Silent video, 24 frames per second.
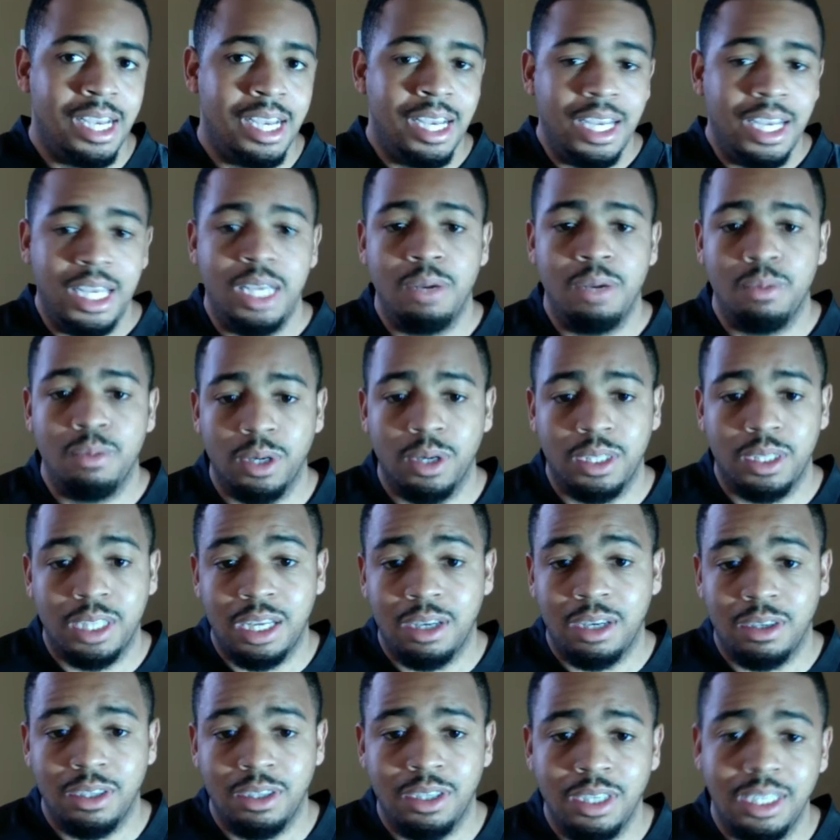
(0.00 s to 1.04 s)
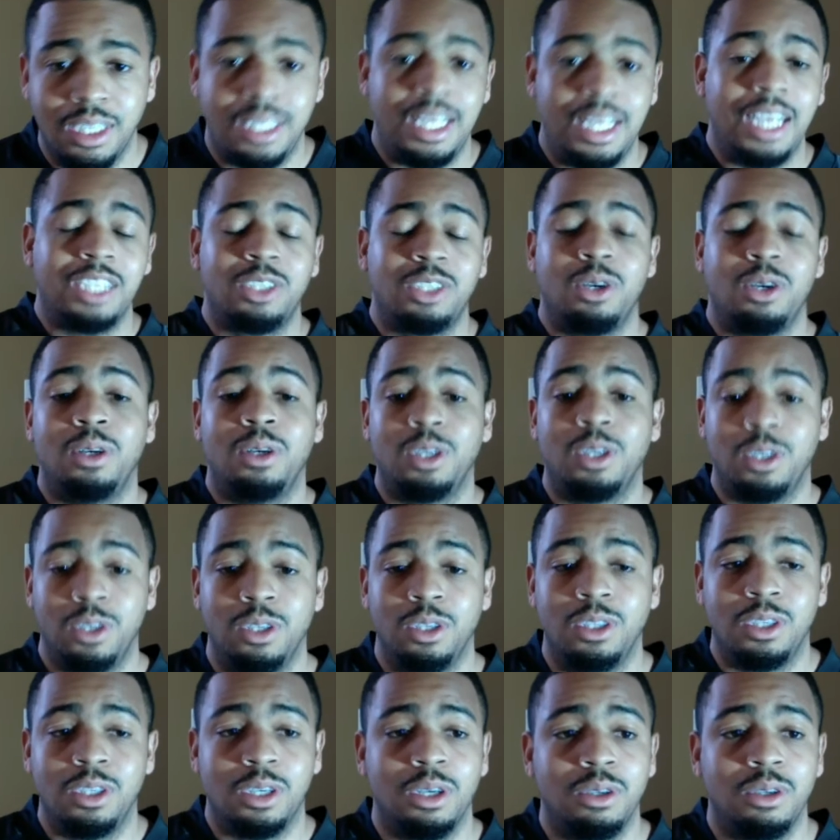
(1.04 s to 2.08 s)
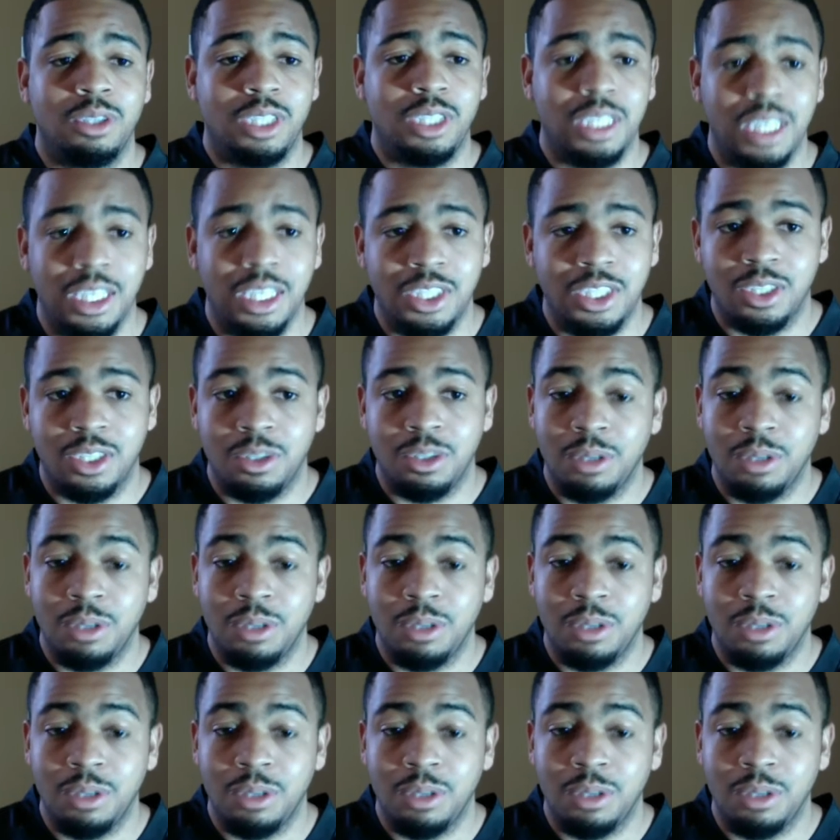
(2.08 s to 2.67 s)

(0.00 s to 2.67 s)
He worked out good. That's called a good negotiation.